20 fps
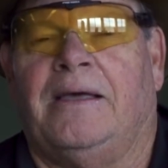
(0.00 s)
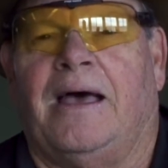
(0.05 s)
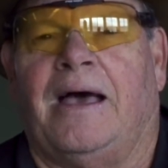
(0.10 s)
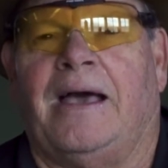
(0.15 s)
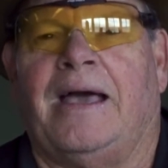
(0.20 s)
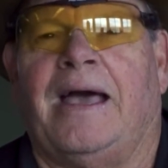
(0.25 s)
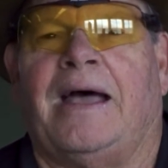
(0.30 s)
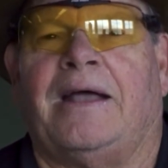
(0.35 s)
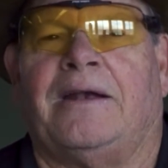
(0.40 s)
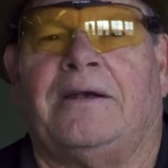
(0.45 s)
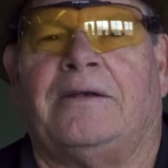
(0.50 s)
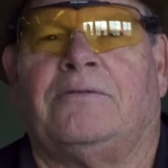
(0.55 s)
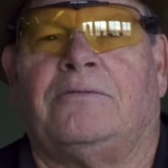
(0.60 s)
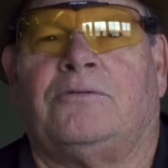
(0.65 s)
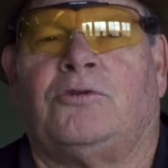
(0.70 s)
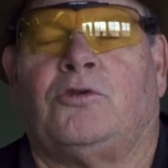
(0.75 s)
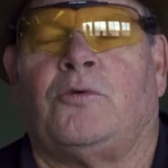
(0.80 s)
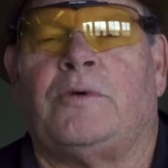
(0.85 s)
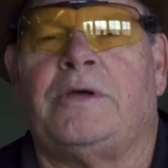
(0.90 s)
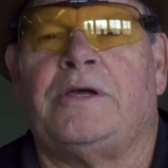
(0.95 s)
I
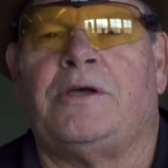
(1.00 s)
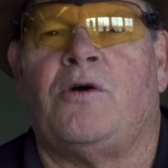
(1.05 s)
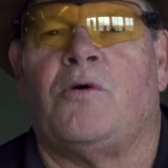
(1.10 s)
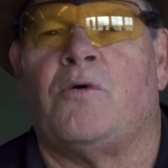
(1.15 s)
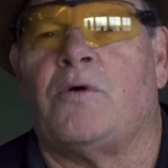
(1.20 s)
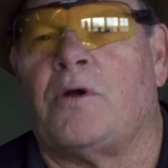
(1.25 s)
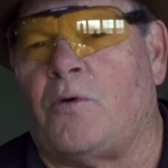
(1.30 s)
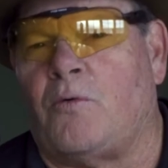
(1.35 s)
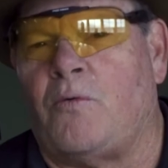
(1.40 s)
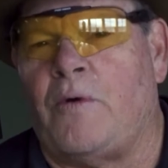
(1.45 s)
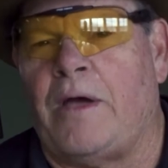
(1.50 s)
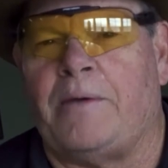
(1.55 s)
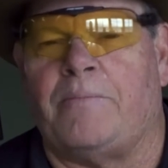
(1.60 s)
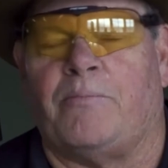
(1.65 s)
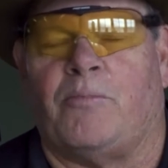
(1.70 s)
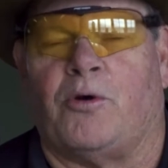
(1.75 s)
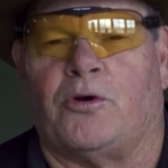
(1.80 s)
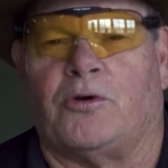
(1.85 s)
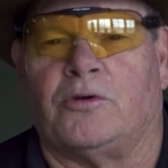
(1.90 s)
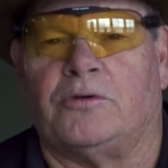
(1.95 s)
got 3 going away
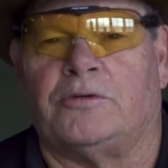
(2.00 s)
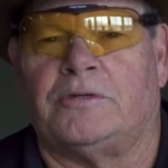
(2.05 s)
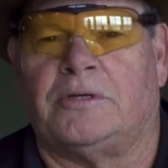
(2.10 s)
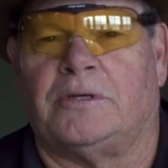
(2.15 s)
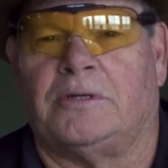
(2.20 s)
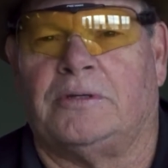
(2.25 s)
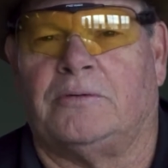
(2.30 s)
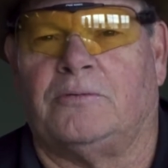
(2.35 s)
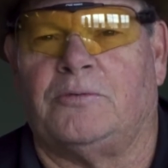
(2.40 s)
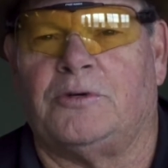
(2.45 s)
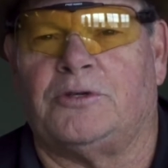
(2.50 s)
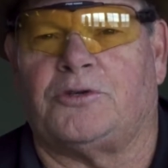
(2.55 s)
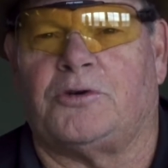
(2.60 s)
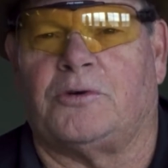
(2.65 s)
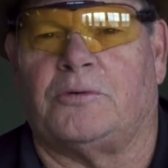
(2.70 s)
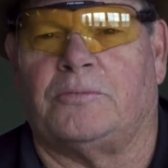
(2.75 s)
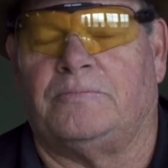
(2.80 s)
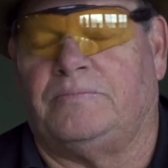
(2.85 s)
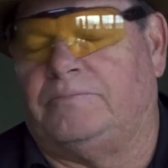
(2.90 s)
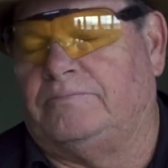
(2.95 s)
birds, which
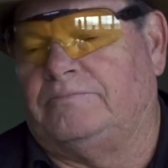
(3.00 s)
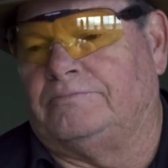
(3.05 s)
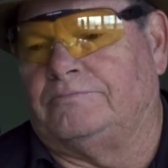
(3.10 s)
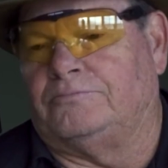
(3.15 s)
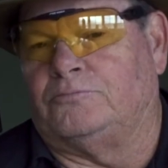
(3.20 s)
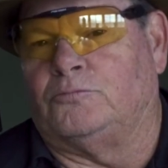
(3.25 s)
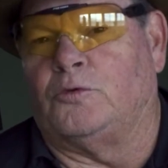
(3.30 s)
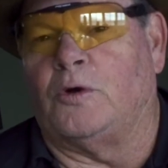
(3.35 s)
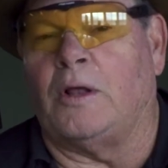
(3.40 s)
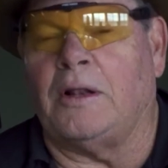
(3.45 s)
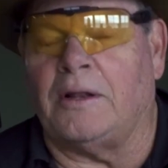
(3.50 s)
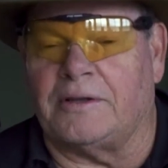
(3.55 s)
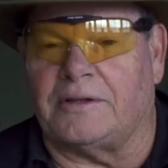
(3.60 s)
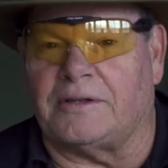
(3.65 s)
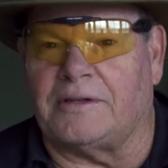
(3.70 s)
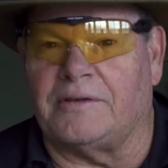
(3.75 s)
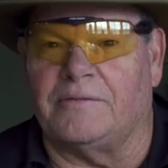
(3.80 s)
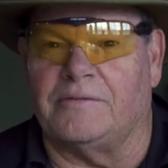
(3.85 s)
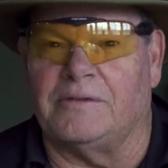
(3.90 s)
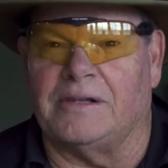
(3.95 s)
are
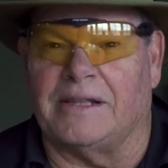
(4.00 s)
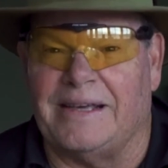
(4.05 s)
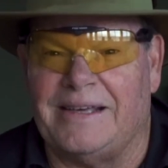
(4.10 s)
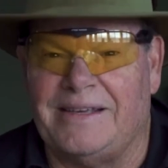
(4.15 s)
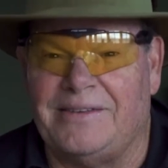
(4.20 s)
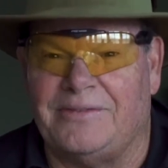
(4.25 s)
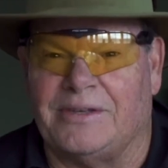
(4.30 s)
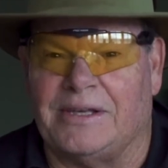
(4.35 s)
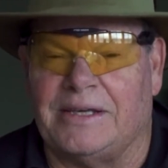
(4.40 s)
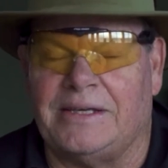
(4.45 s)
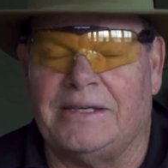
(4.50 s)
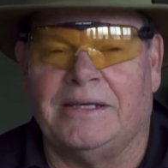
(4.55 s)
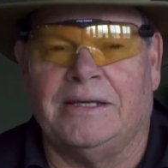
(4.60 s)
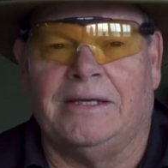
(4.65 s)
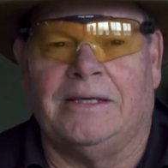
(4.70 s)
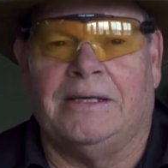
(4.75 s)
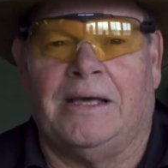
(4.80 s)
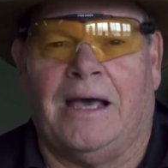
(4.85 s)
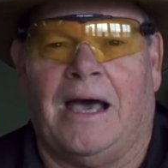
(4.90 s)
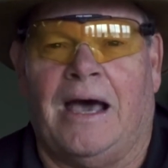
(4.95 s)
relatively easy.
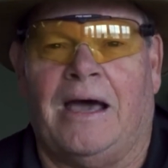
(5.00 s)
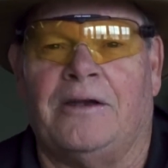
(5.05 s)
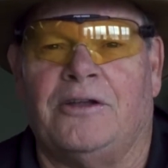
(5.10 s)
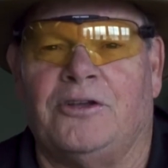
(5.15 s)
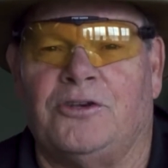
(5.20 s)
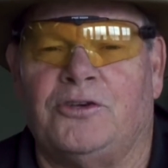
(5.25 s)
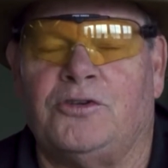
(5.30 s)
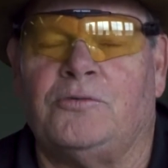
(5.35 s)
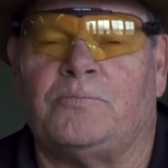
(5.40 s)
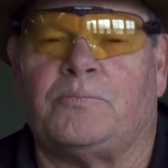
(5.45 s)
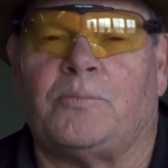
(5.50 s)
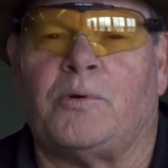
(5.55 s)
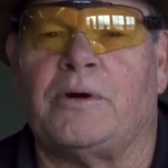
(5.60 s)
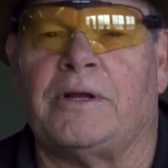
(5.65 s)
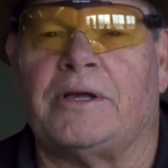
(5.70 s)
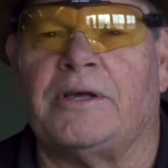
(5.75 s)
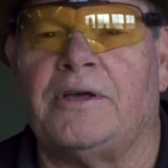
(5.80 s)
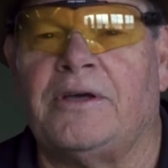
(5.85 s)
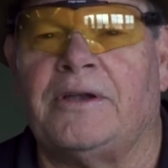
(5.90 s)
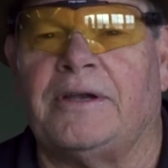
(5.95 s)
I had to do
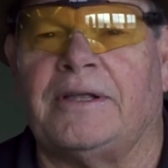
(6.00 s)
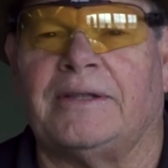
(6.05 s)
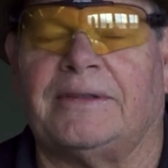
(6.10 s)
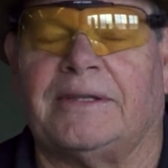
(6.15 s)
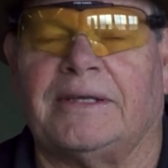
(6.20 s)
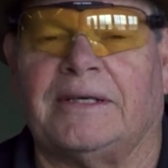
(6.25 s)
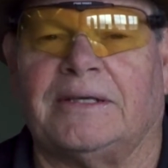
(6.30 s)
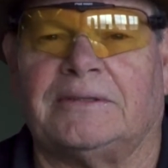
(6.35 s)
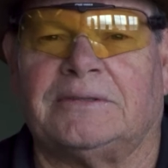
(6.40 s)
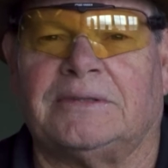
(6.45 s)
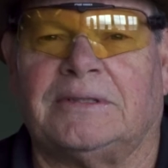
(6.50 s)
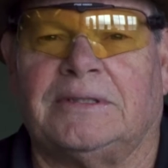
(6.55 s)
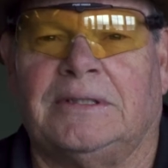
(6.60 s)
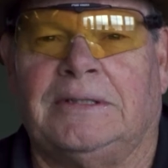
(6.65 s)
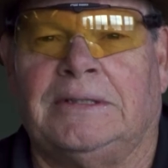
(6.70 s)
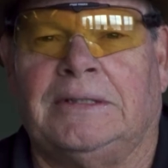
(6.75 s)
pretty good at this.